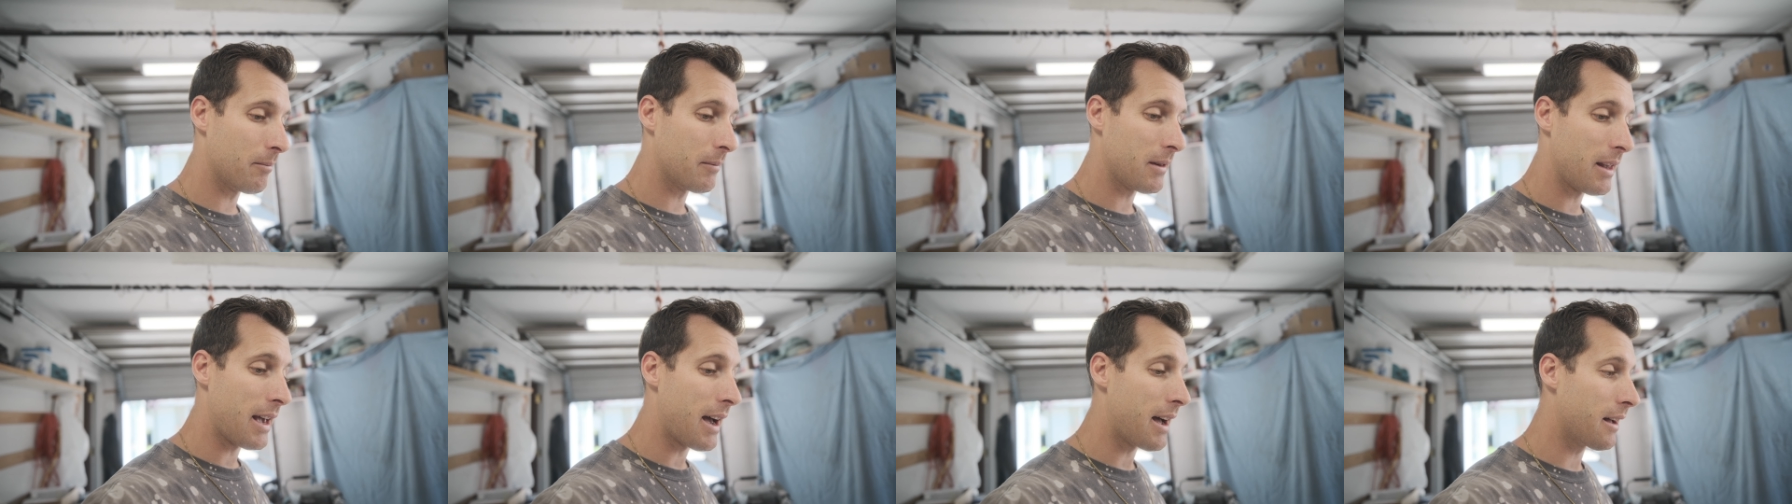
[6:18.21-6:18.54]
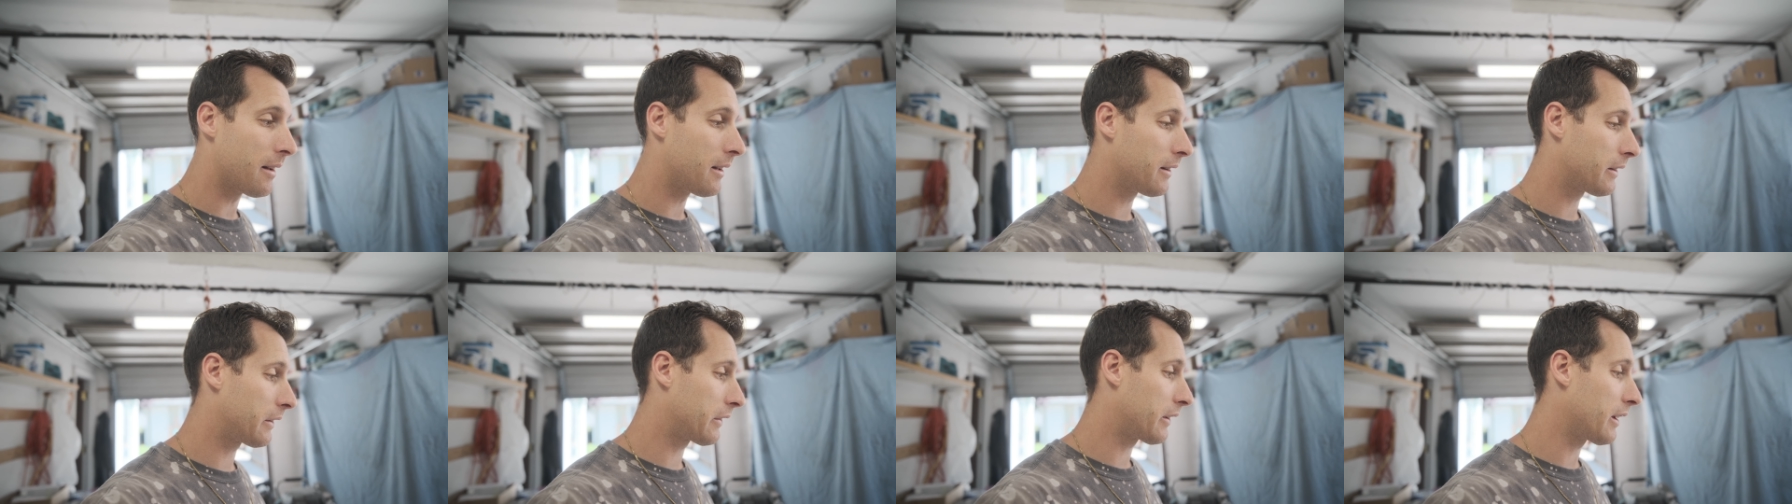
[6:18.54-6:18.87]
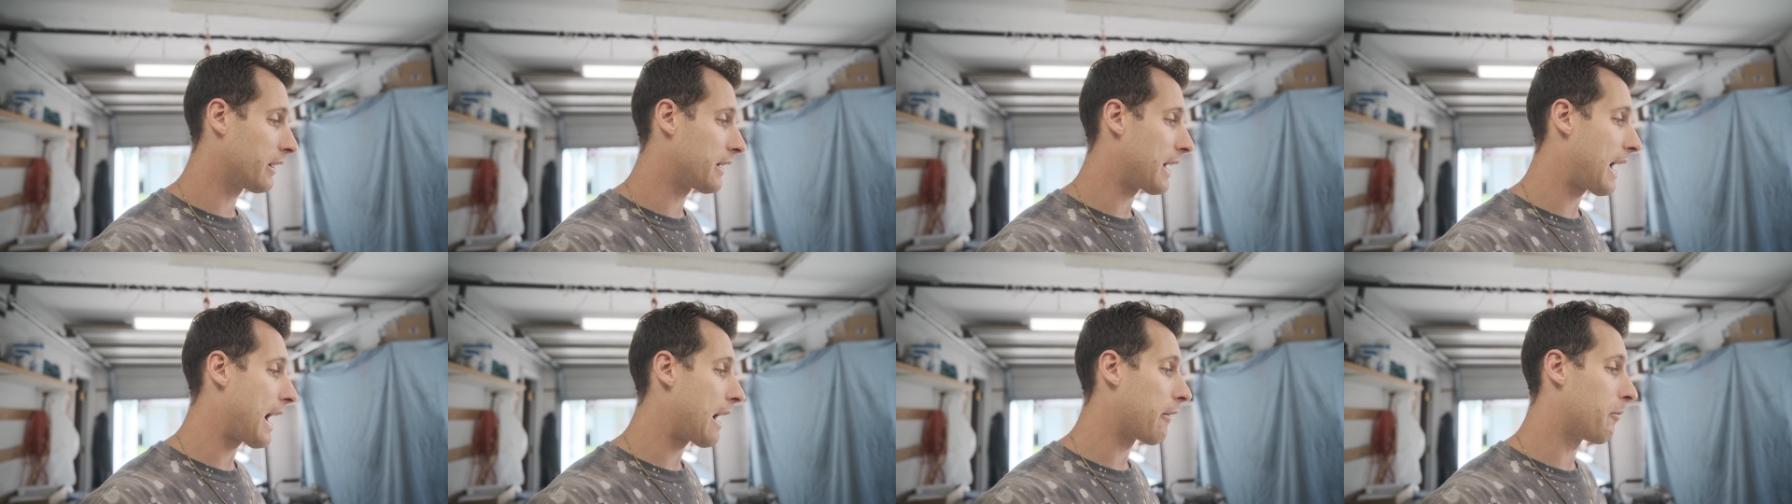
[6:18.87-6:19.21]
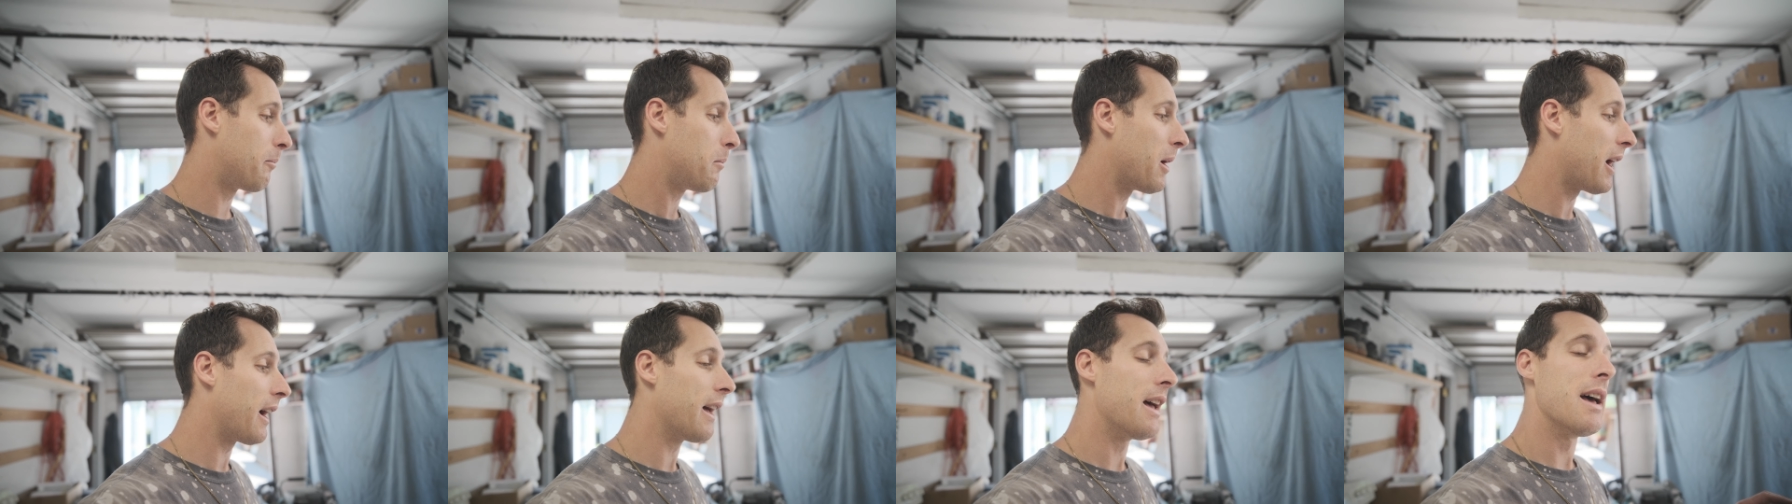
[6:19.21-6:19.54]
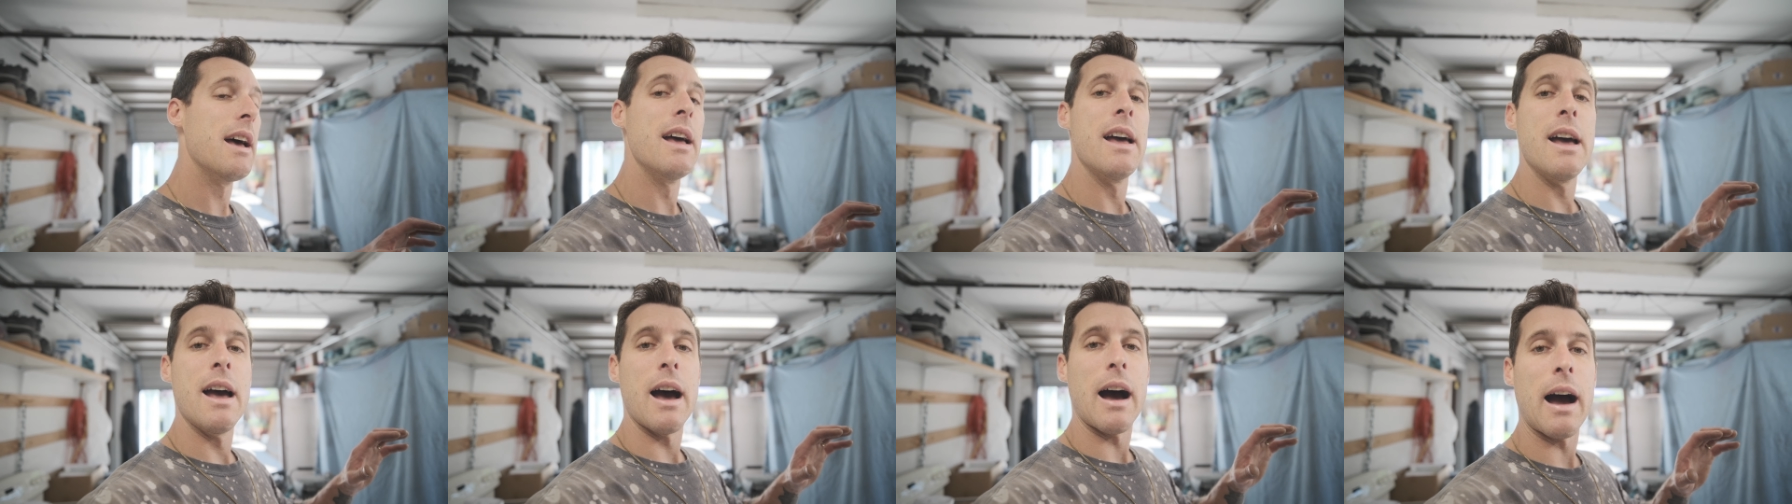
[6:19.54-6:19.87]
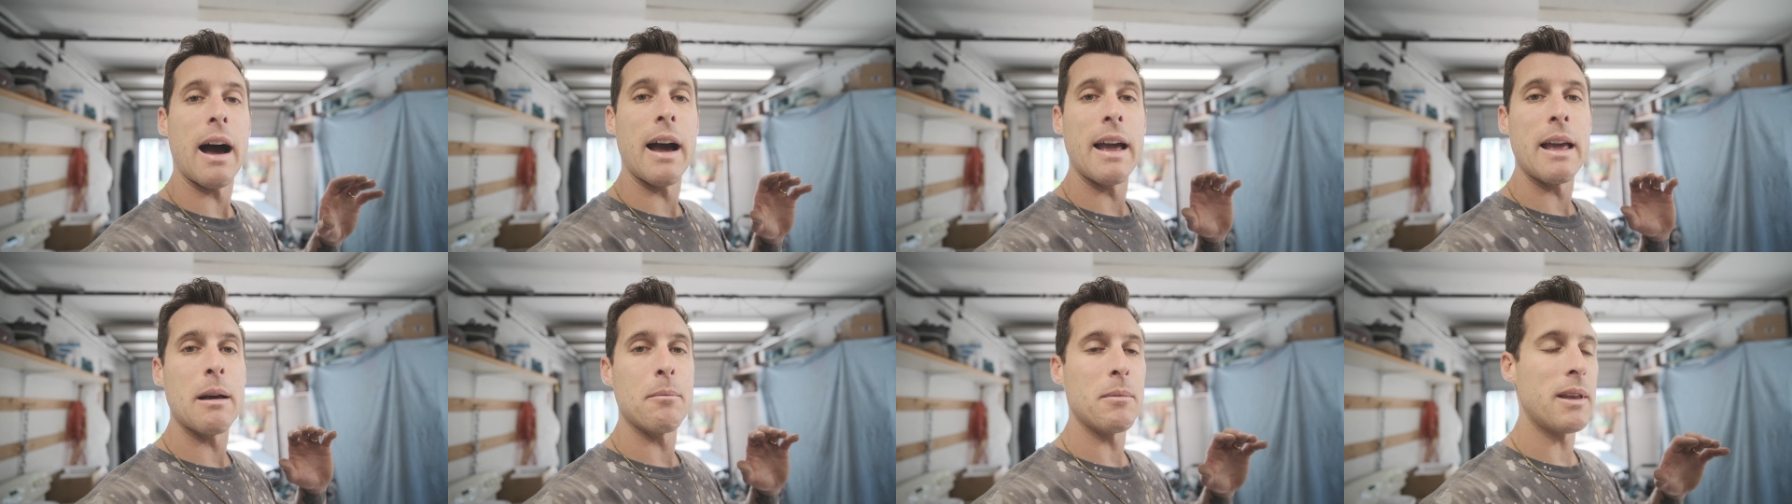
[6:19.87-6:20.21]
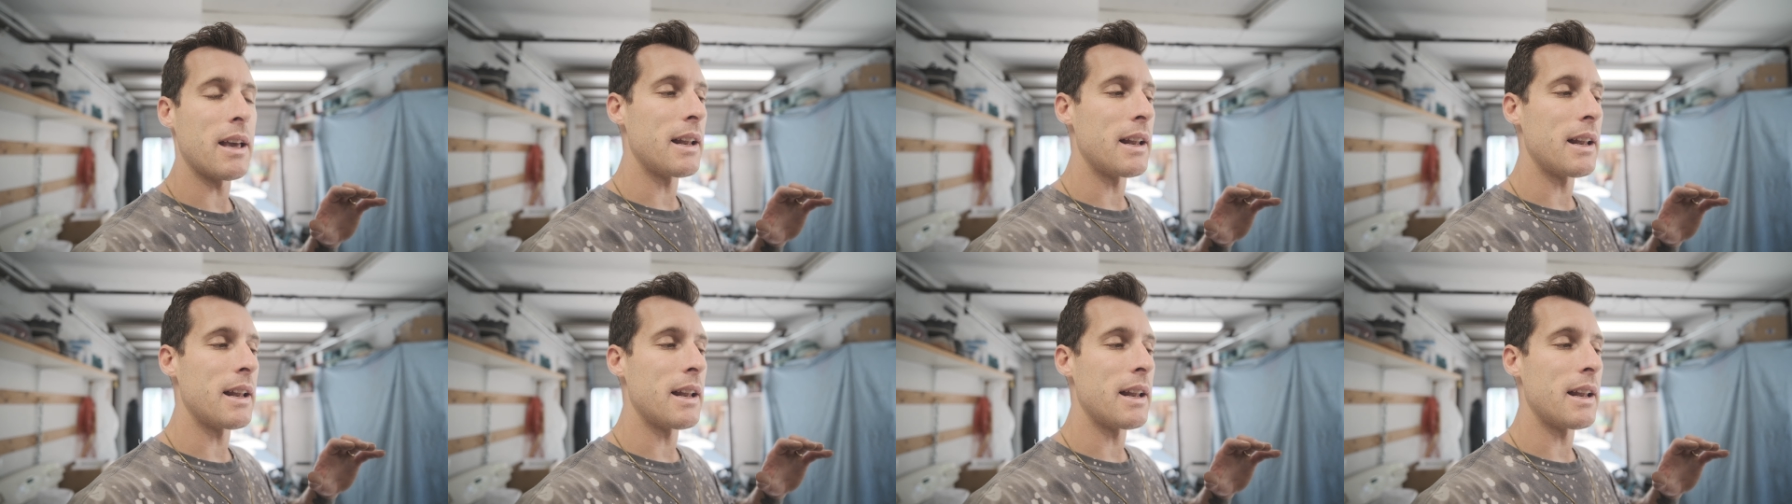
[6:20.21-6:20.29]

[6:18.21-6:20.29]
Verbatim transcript: yeah, it's good to have. But I am